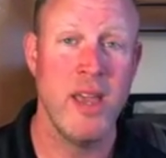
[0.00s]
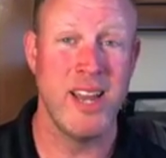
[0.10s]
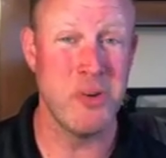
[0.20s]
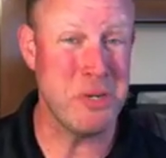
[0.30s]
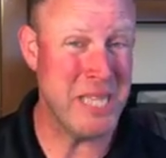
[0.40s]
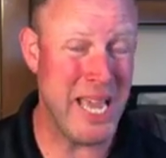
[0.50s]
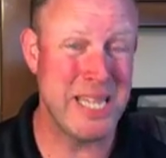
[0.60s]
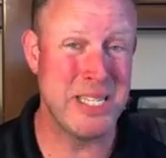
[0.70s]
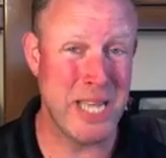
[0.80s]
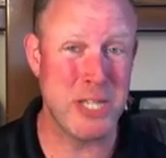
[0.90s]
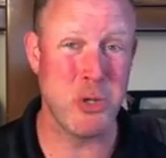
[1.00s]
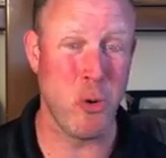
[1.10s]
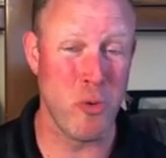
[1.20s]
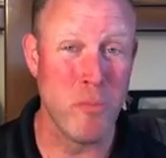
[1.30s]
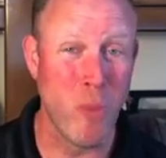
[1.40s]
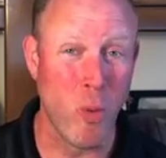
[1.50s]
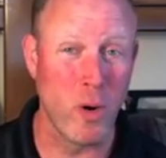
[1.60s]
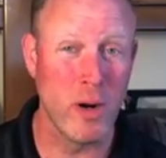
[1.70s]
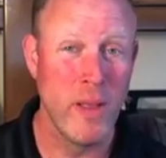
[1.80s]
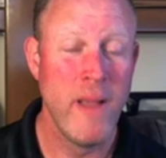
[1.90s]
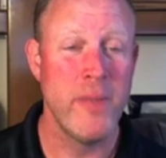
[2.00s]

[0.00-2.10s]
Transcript: and doing 10 sets or more,